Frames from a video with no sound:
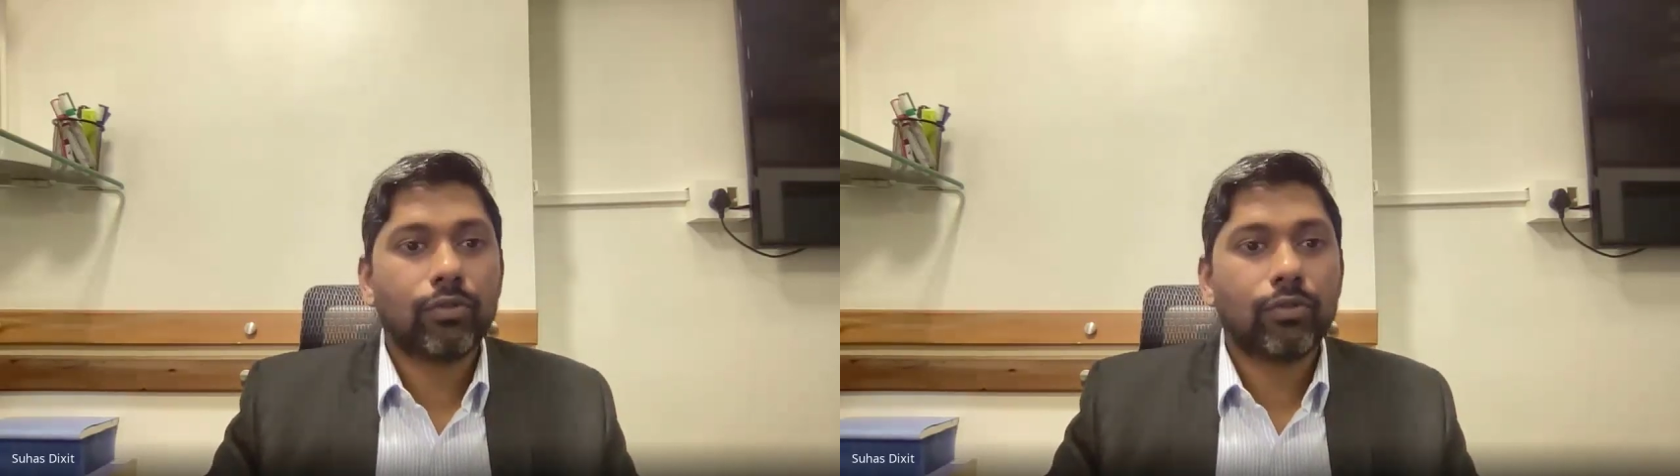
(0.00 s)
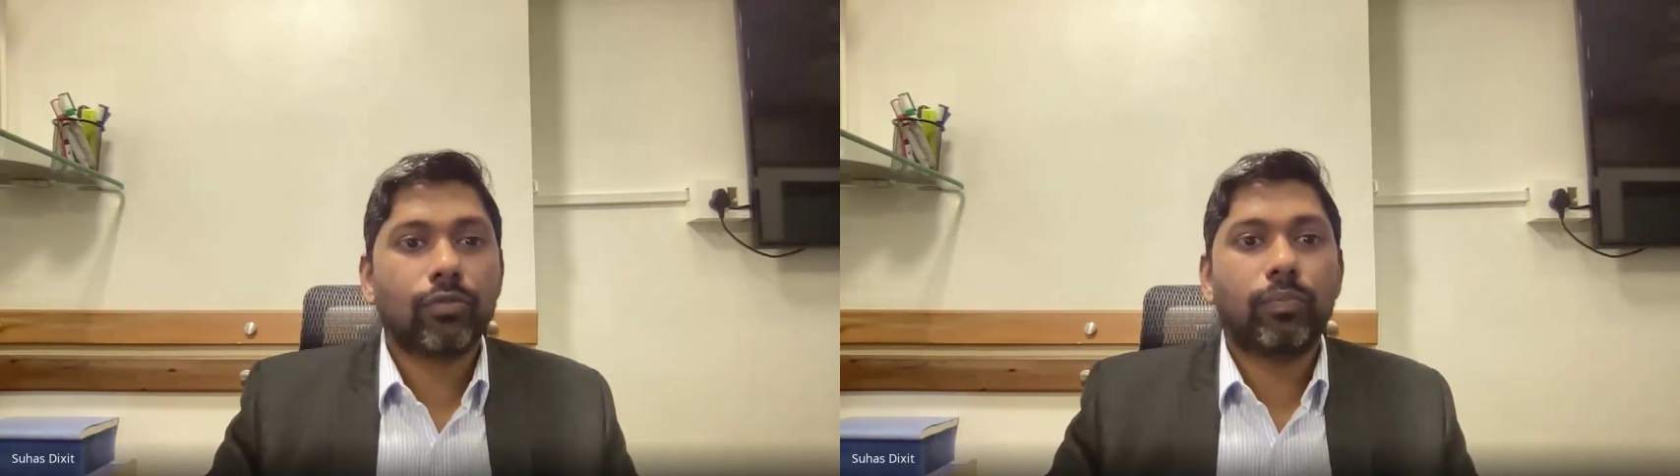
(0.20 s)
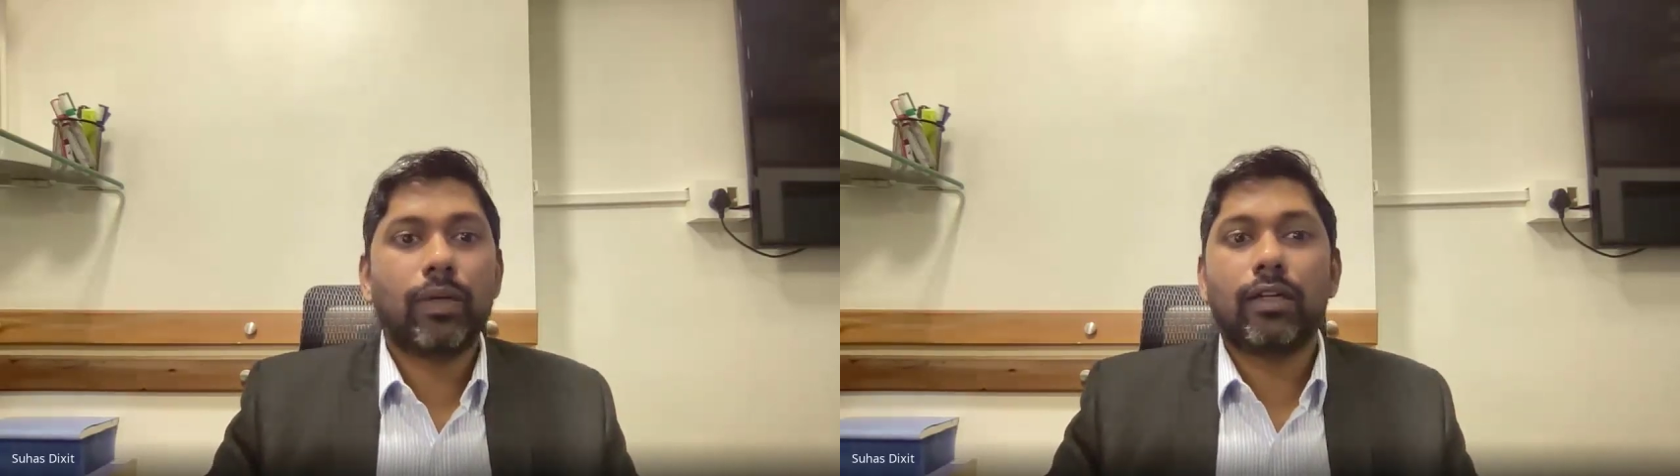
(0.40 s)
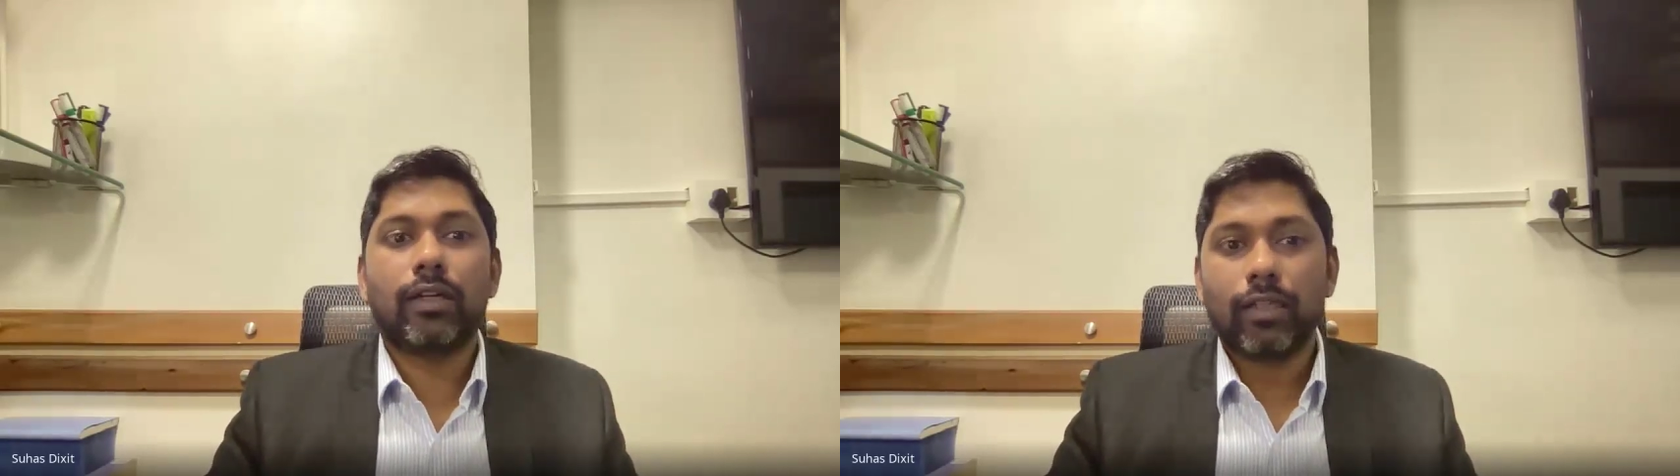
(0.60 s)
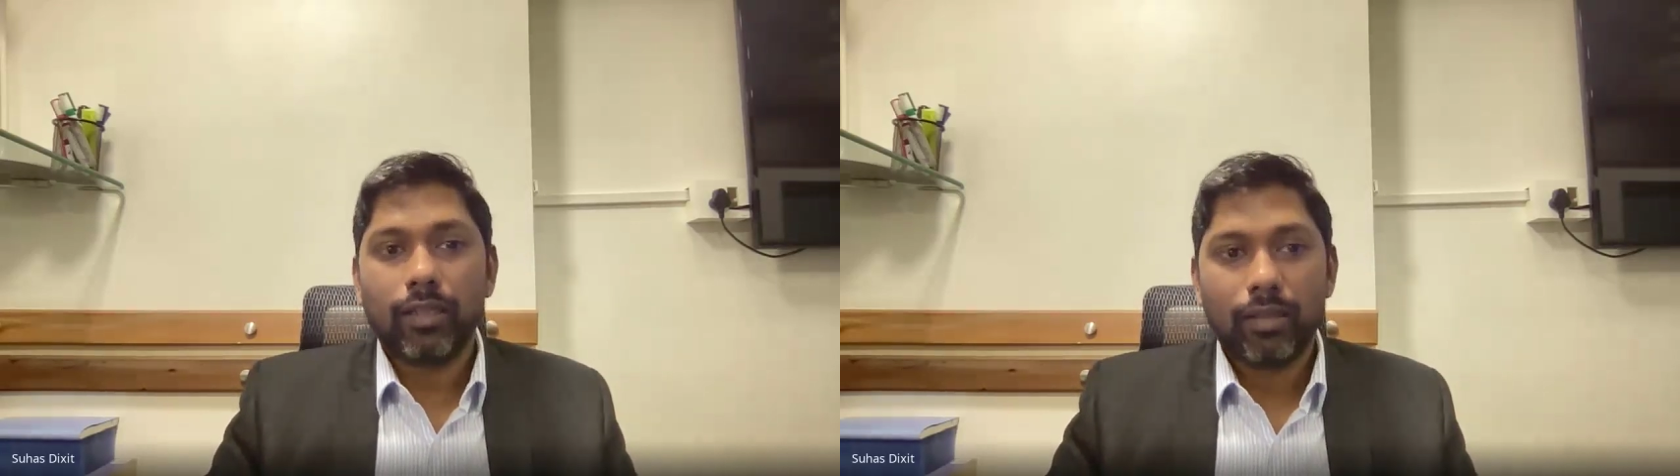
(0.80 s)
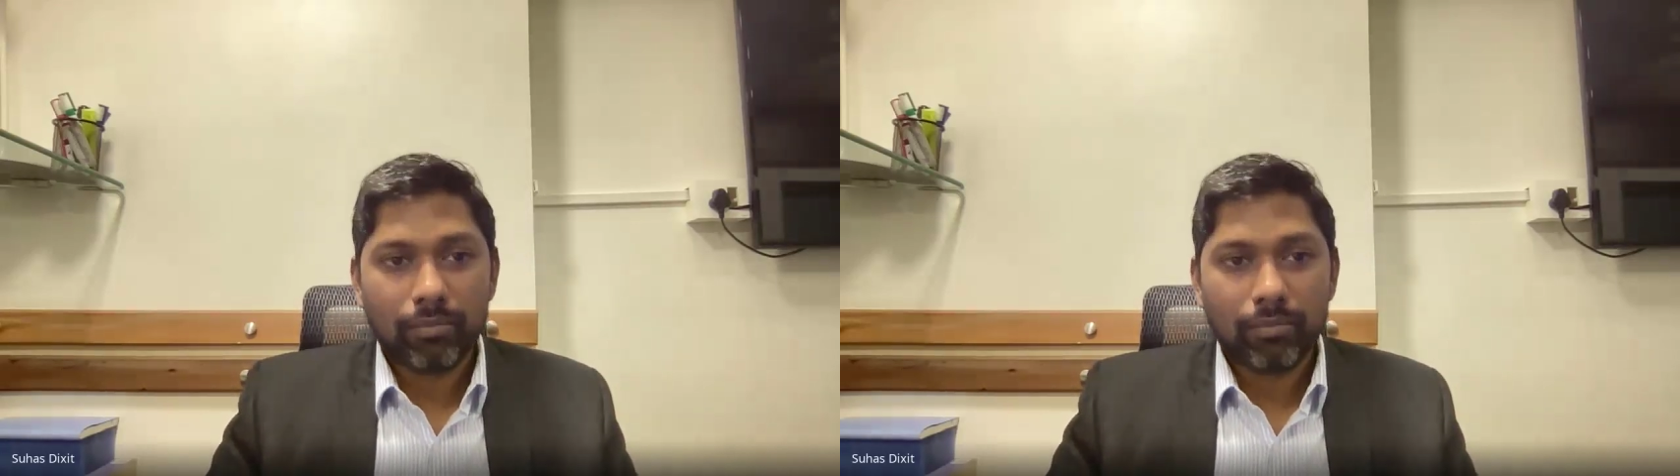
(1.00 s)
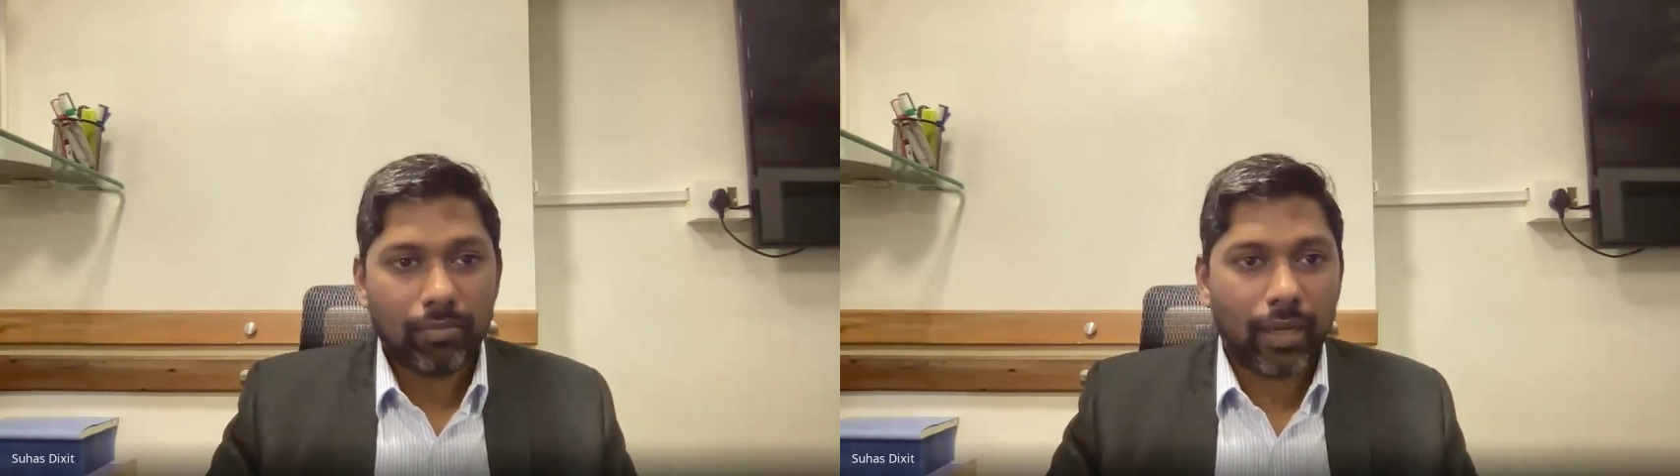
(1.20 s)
to build a team